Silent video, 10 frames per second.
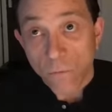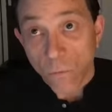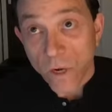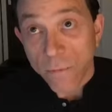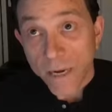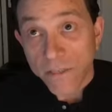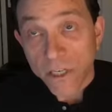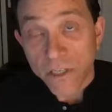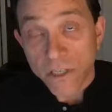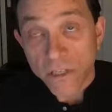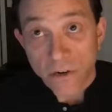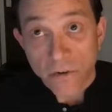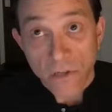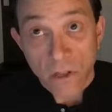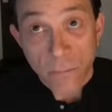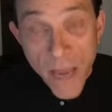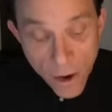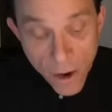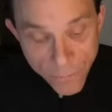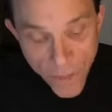what my teaching center is all
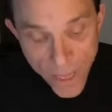about.